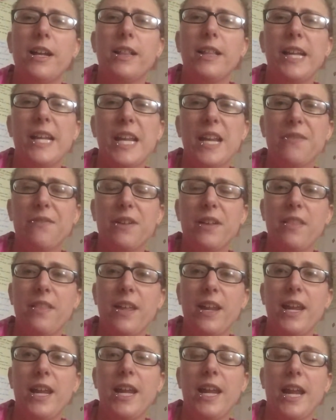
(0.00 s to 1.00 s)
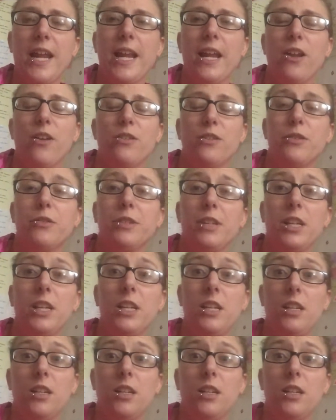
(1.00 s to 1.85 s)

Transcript: clean everything. And I also need